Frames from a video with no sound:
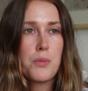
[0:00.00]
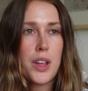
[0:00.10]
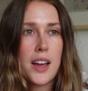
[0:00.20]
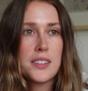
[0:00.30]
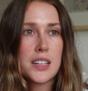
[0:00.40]
We
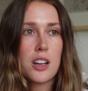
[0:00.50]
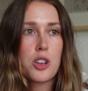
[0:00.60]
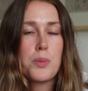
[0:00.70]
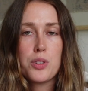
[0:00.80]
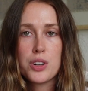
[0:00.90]
had like a
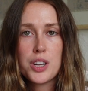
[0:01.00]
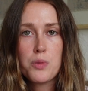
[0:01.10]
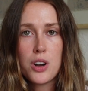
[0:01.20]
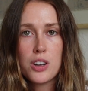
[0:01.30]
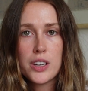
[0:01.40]
community
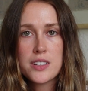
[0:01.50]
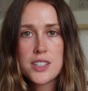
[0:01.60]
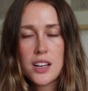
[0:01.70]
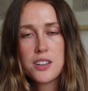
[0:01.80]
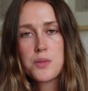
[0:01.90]
wall
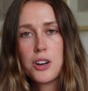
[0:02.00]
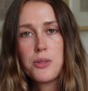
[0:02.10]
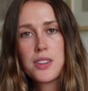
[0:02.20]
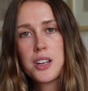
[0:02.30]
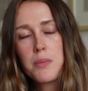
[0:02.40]
inside as well
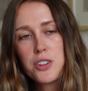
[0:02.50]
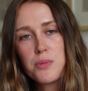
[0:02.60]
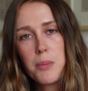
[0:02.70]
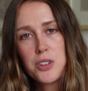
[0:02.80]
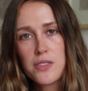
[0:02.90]
with like a bunch
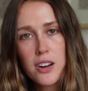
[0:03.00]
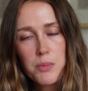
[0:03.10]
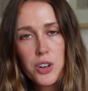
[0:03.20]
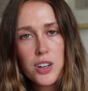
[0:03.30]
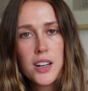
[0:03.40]
of members of our
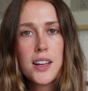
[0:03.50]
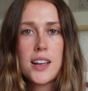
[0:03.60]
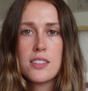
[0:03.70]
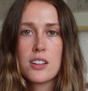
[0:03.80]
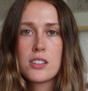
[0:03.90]
community
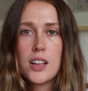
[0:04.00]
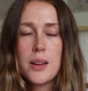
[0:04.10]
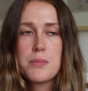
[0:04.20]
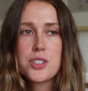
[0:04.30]
in their clips,